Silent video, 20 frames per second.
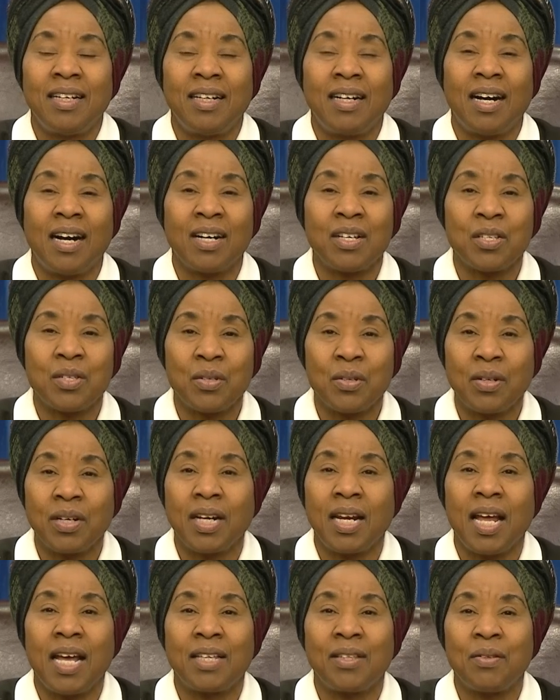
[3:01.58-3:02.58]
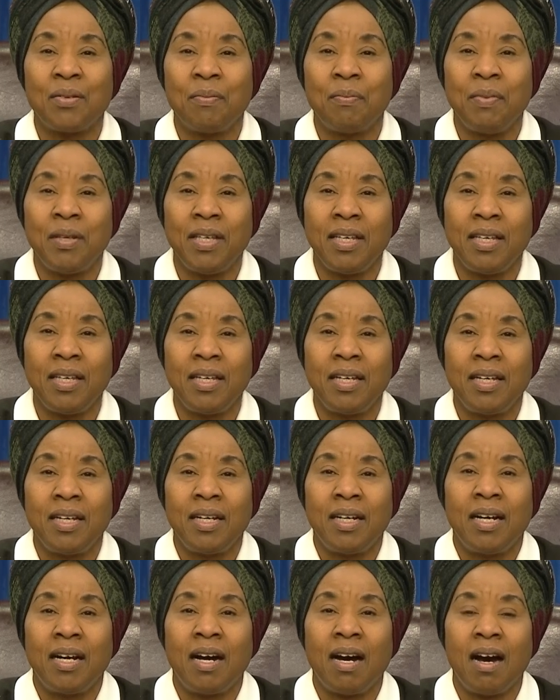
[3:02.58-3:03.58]
are so glad to be
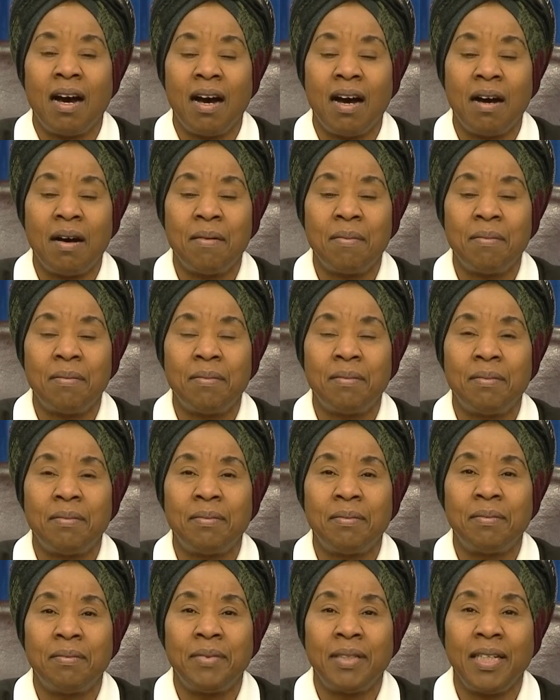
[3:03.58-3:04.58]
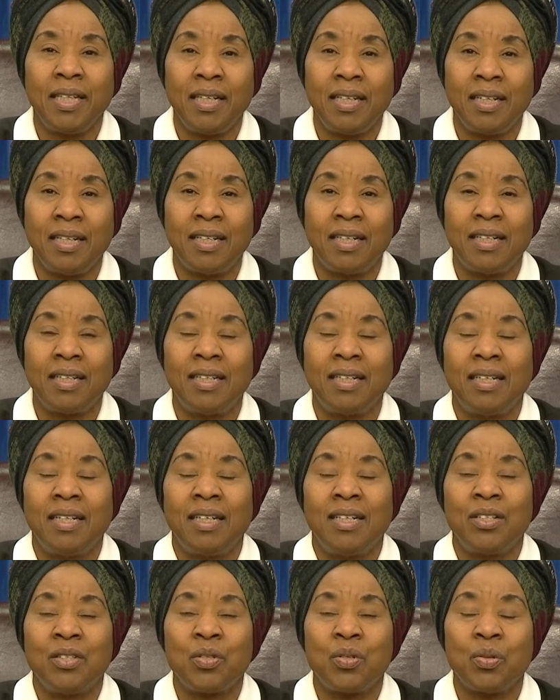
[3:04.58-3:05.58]
um, here
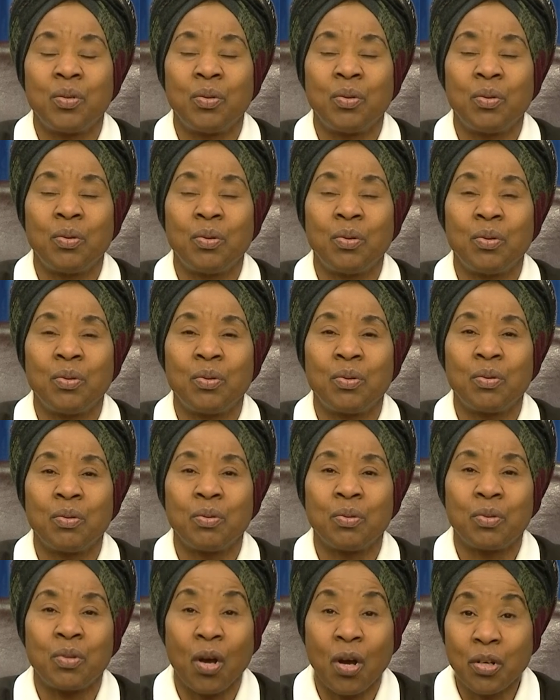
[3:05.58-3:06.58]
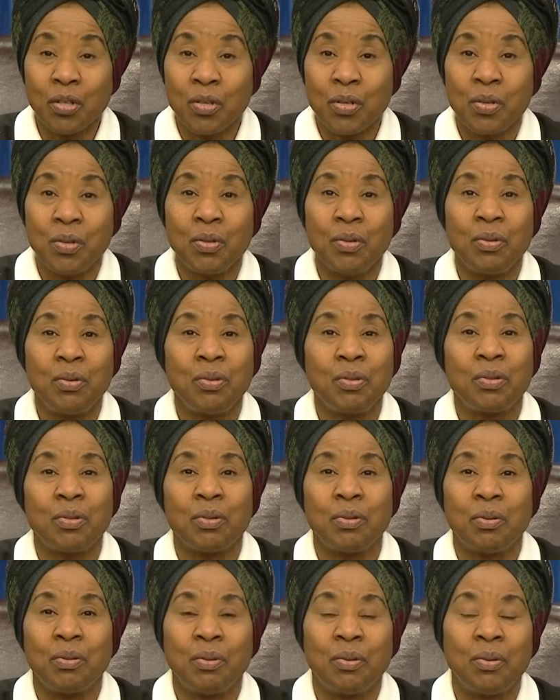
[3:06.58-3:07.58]
to to talk to you
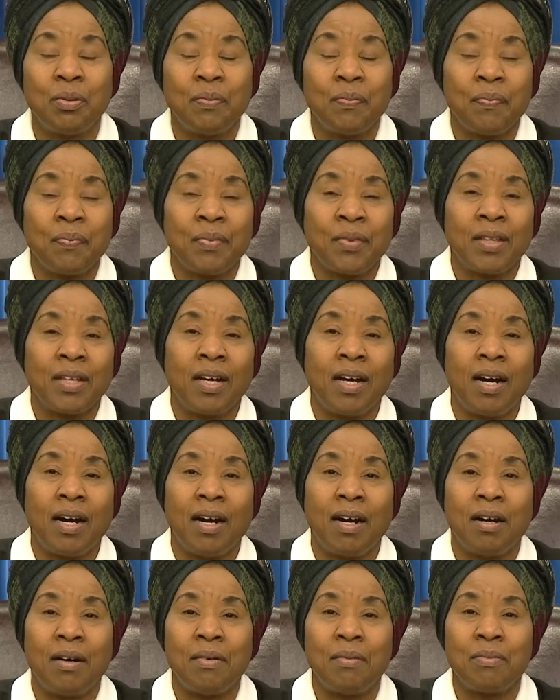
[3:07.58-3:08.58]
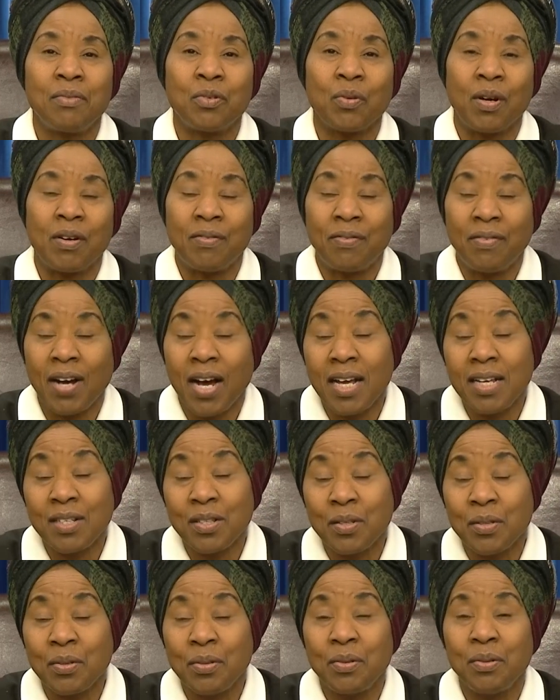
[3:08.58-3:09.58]
to. Um, to
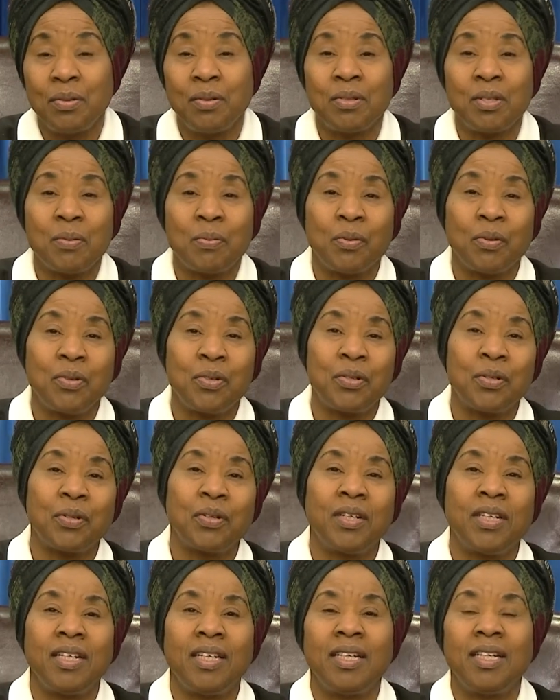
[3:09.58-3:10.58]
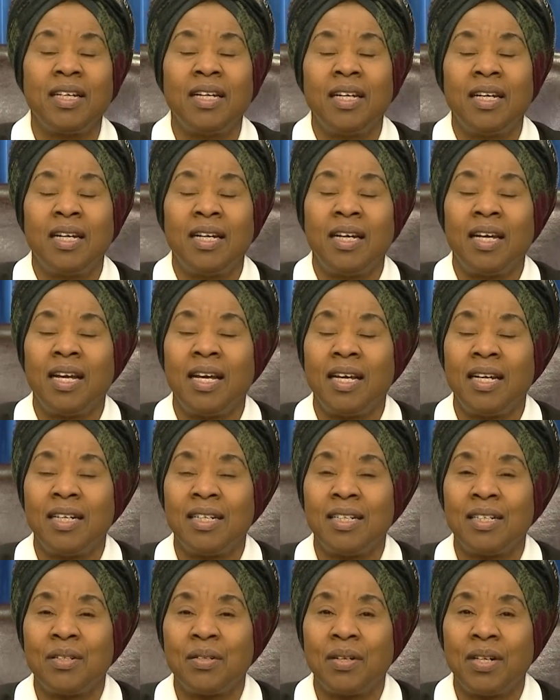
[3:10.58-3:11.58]
advise you spiritually
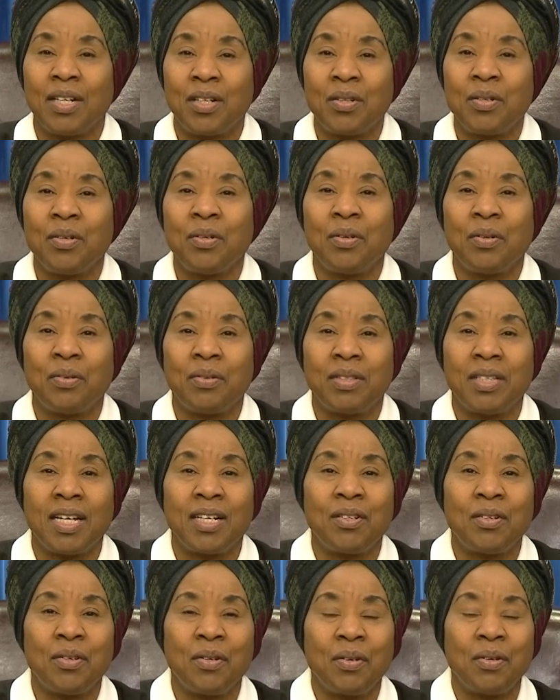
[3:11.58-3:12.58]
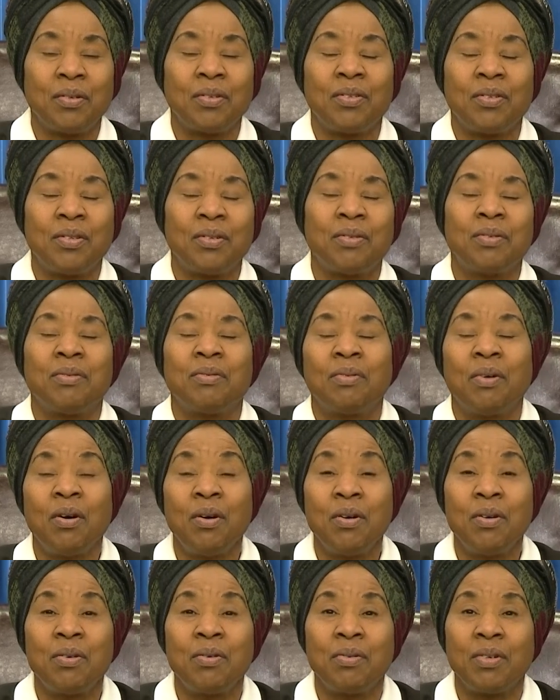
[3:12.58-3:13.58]
and to let you know that, you know, the
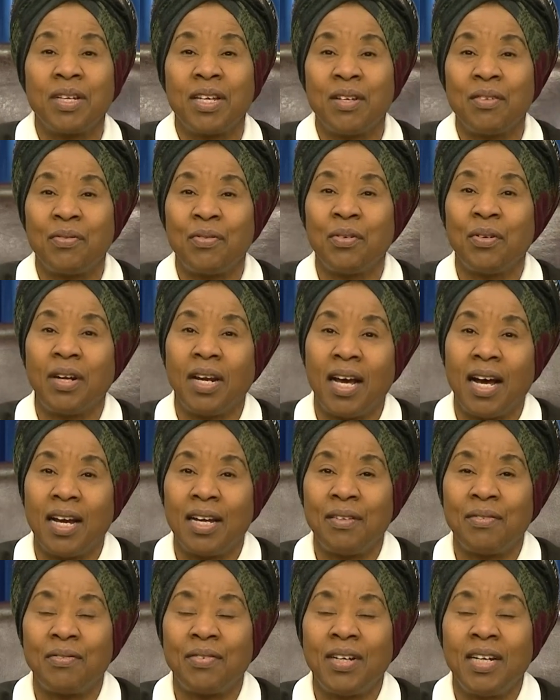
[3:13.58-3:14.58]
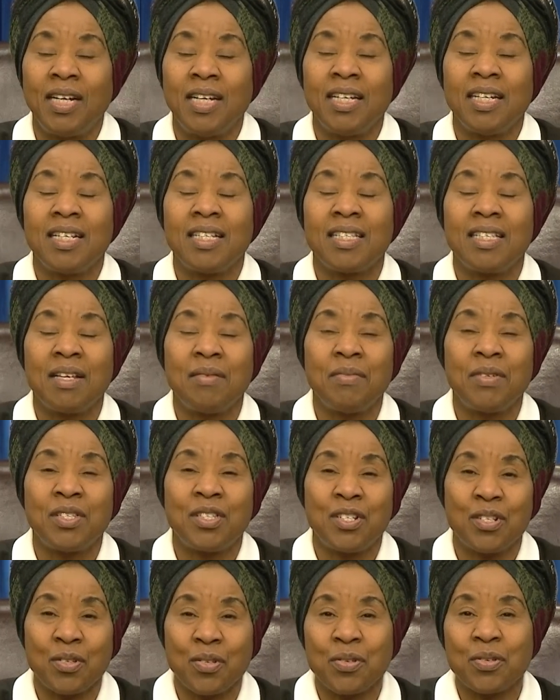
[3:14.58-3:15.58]
one who gave you life, his name
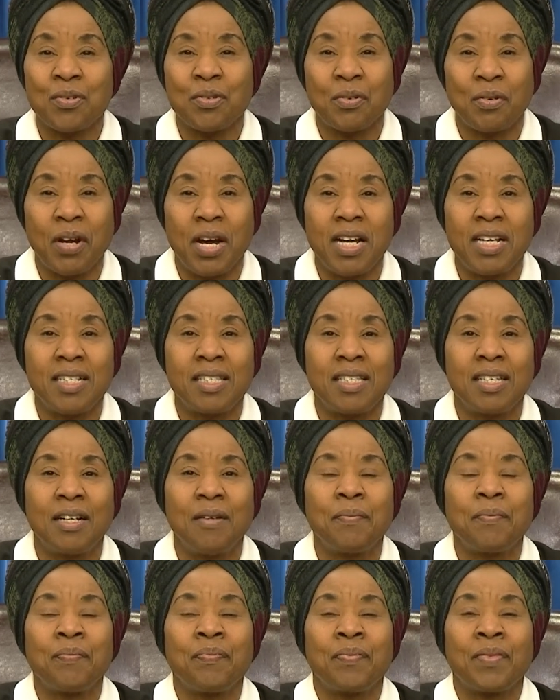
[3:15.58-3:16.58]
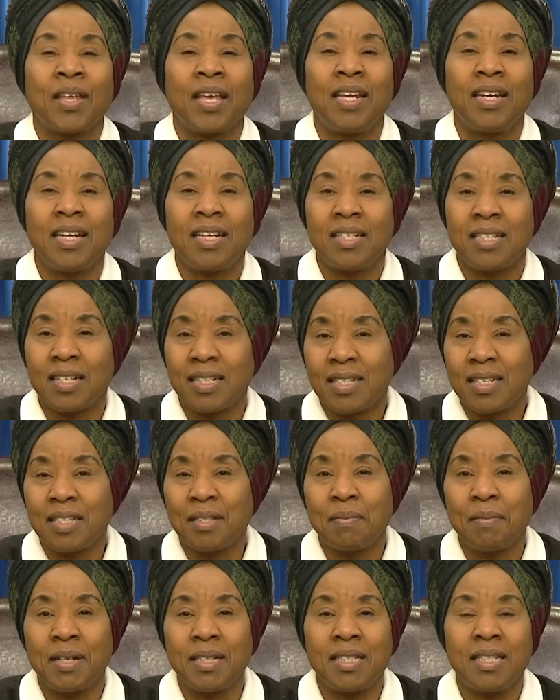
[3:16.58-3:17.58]
is Jesus Christ. And
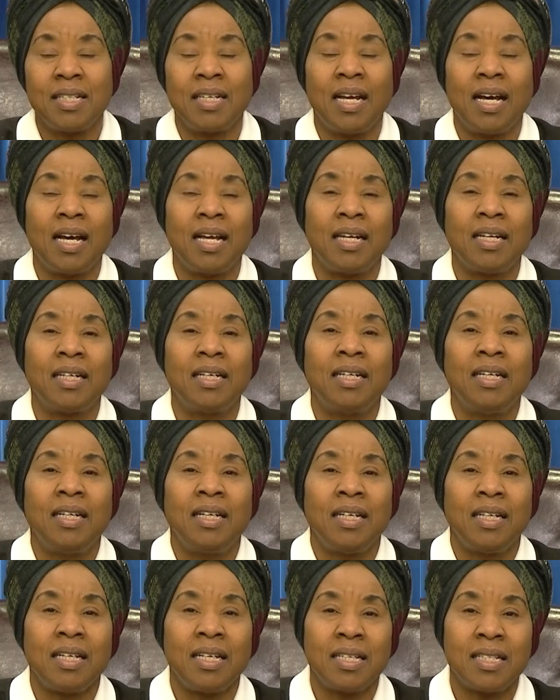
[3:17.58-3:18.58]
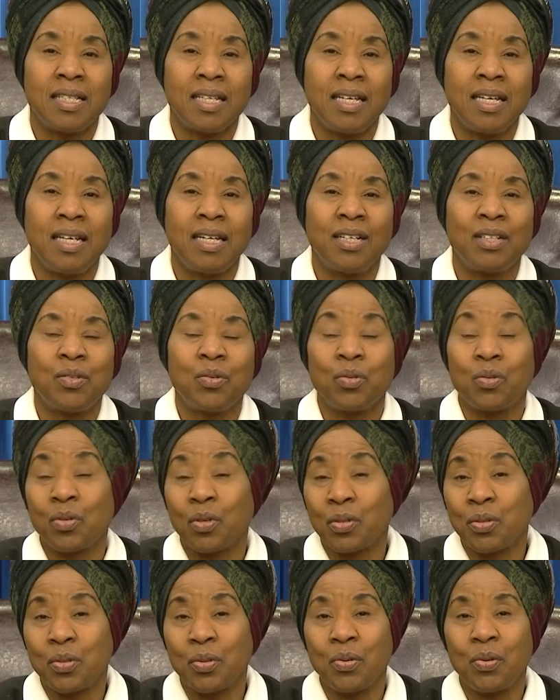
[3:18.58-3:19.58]
Exercice Matinal is here to
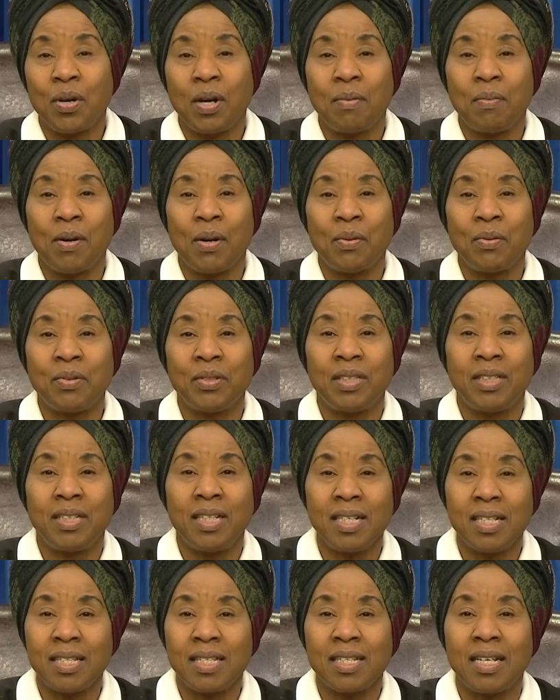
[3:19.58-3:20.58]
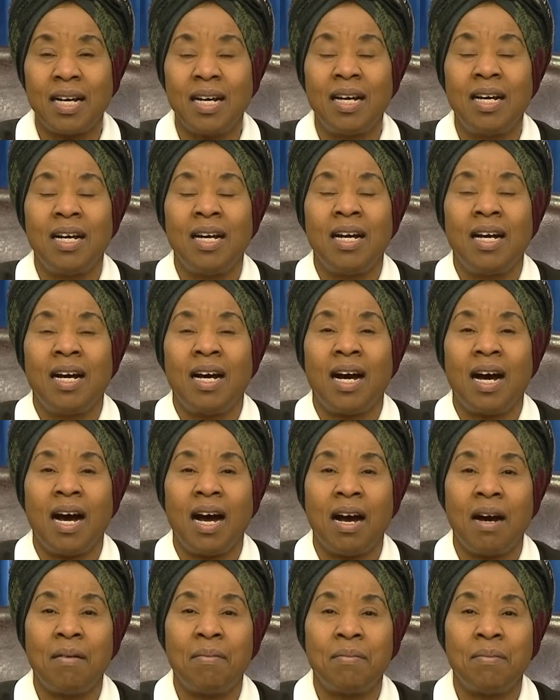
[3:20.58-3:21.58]
talk to you about this uh,
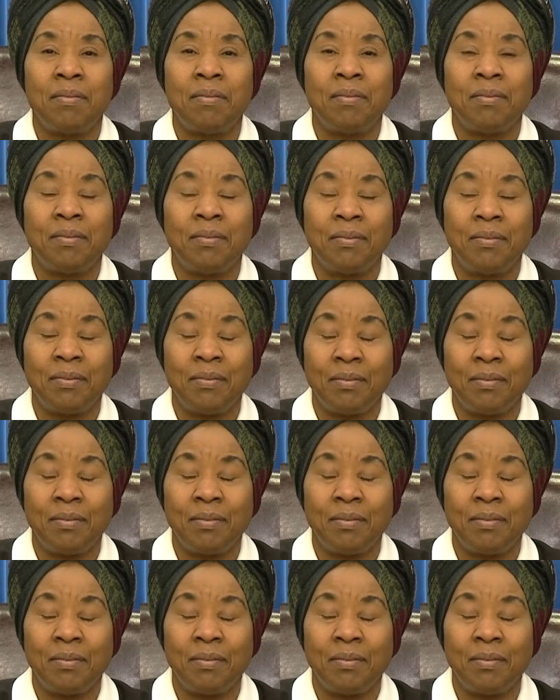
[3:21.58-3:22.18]
um,